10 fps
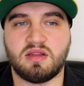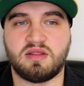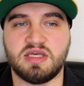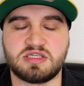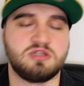
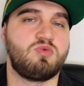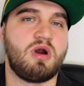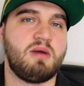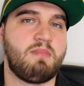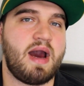this is
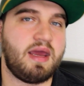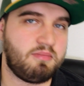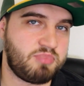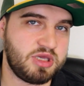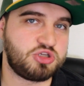where it
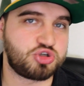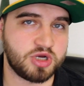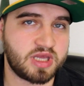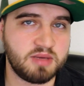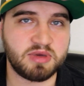might be
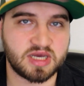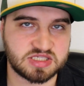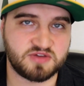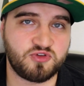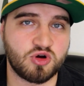tricky,
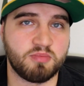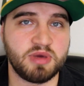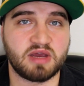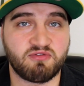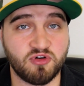because if you're a
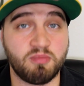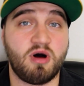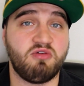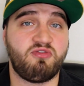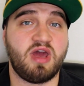big
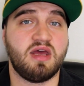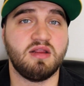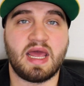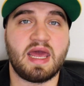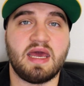football
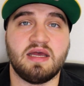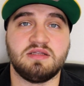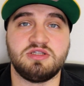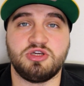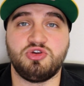fan
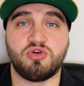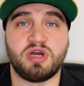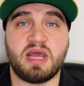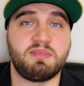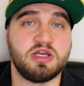and your
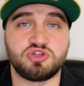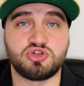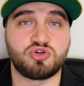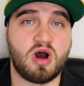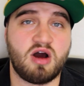name
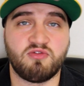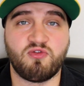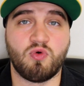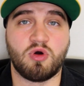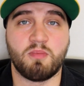gets drawn
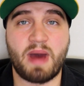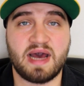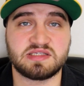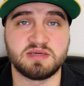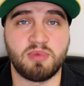for
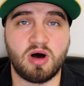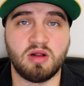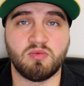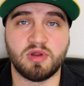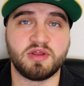
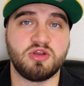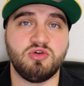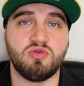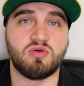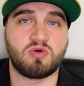basketball, well then
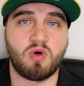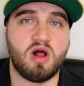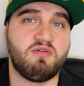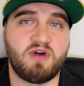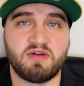you're
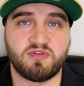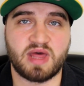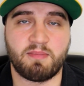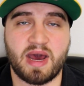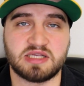qualified for
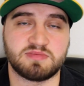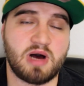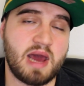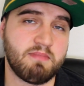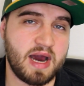that
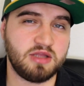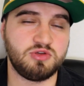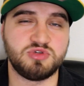basketball. I might do